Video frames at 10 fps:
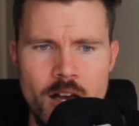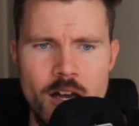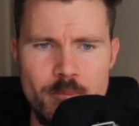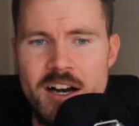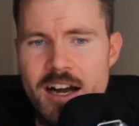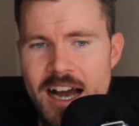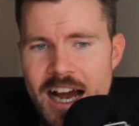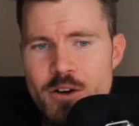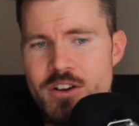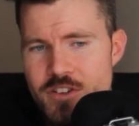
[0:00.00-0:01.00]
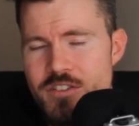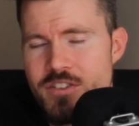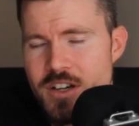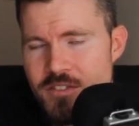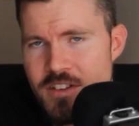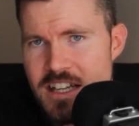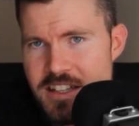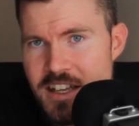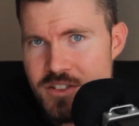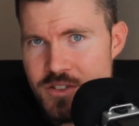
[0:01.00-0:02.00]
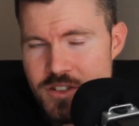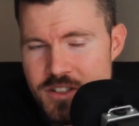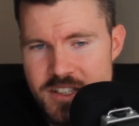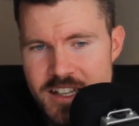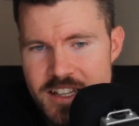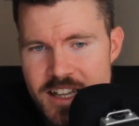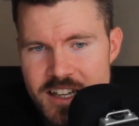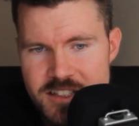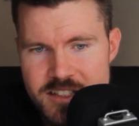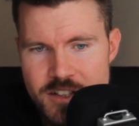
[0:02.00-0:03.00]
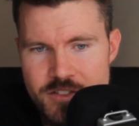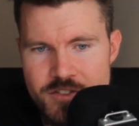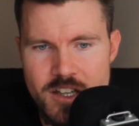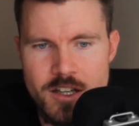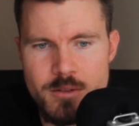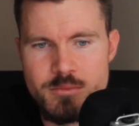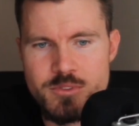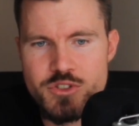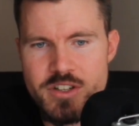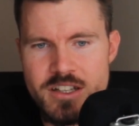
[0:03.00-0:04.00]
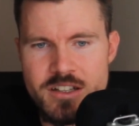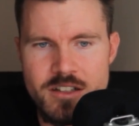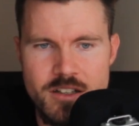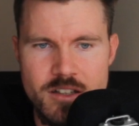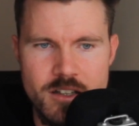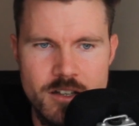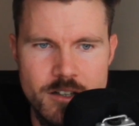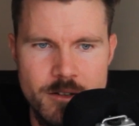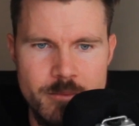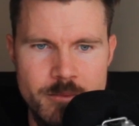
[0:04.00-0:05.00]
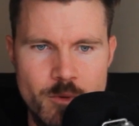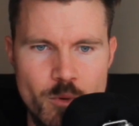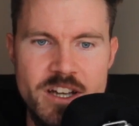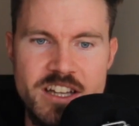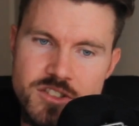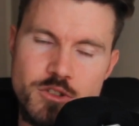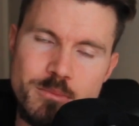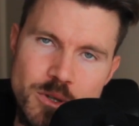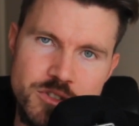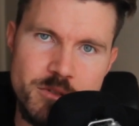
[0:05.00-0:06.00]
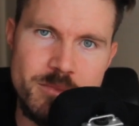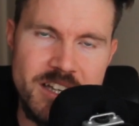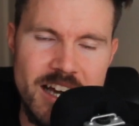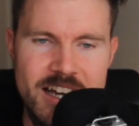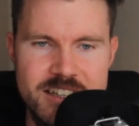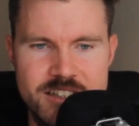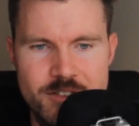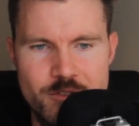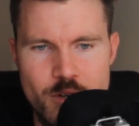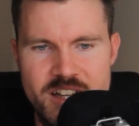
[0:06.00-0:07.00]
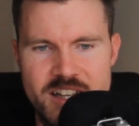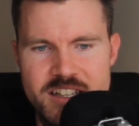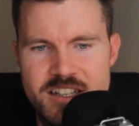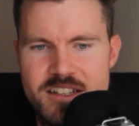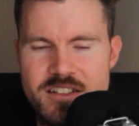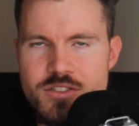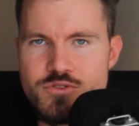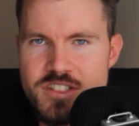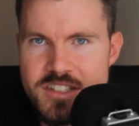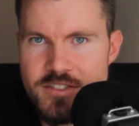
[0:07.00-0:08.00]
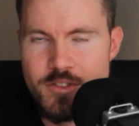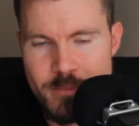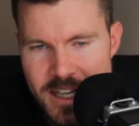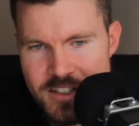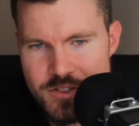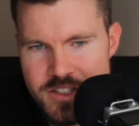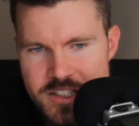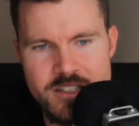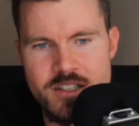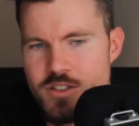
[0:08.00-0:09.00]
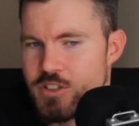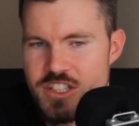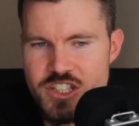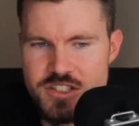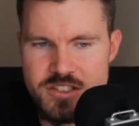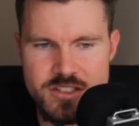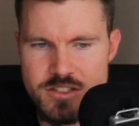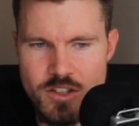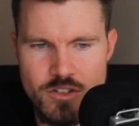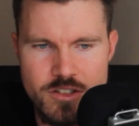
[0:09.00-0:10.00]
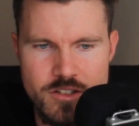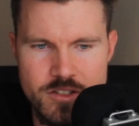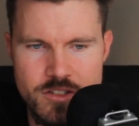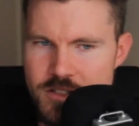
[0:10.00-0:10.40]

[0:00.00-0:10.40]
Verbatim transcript: But however, if a validator is inactive during when he's supposed to be active, well, then he can receive a penalty, which is not good.